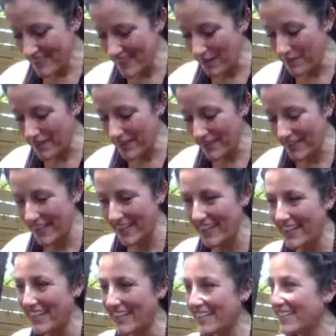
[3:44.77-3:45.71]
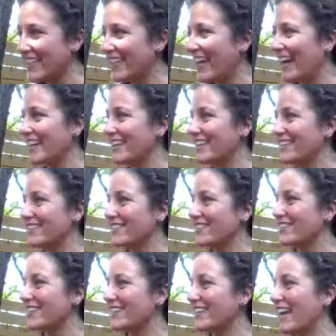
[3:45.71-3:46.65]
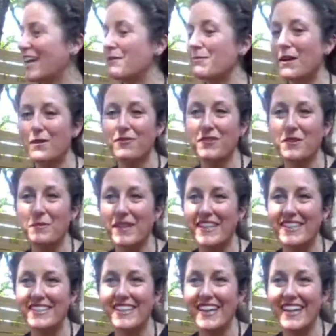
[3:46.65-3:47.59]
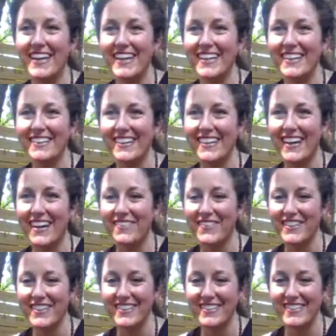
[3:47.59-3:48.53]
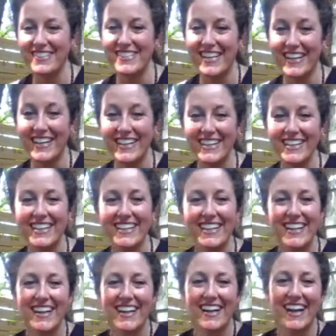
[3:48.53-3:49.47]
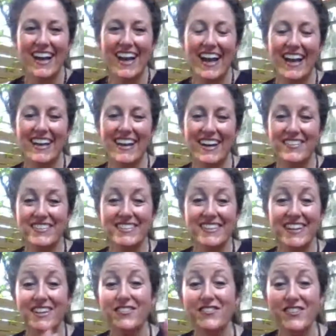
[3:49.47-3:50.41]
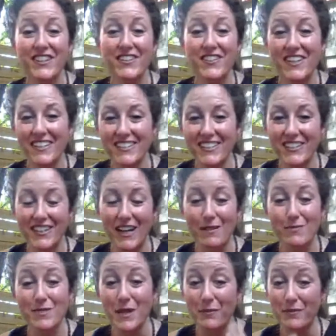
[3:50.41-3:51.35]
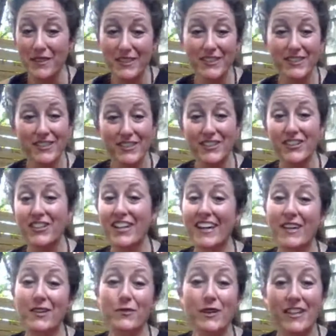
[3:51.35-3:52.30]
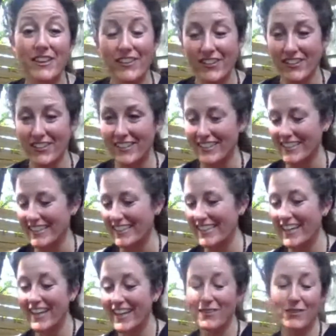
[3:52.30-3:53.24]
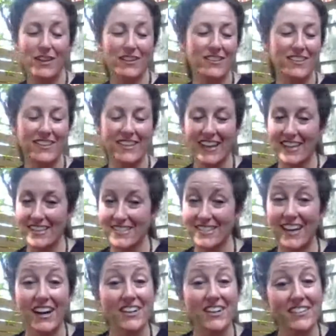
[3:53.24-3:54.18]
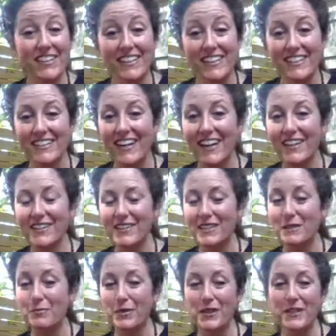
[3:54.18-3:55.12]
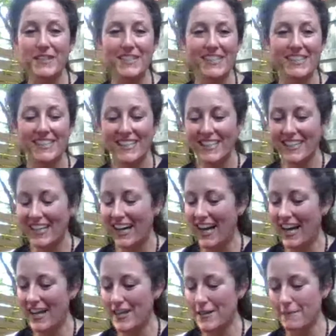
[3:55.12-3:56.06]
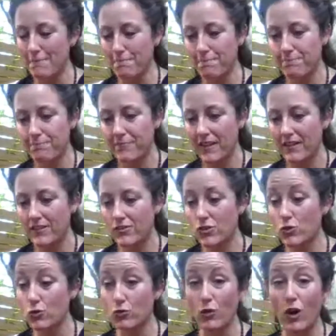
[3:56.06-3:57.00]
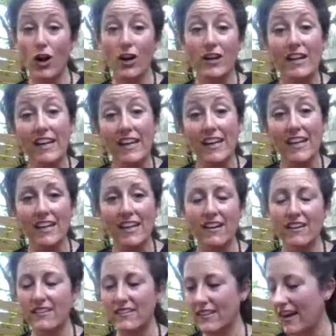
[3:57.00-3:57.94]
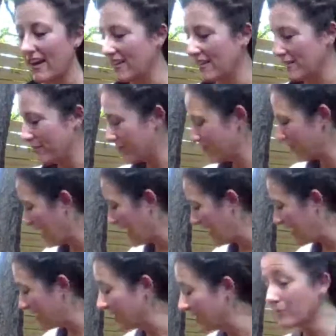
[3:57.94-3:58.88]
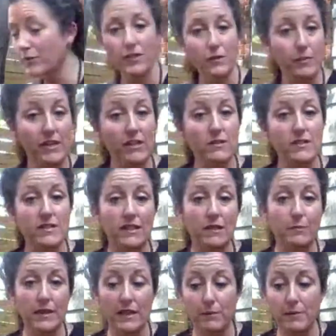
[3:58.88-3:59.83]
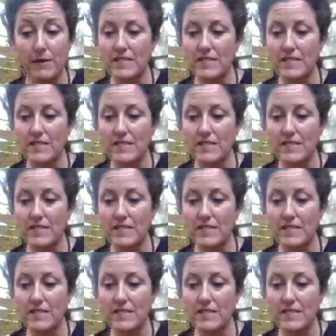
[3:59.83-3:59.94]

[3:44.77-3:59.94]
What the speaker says: something that kind of came up for me today that I wanted to share, and I would love for you all to grab something to create with or on, whether that's coloring in a coloring book, drawing. I'm going to be using a blank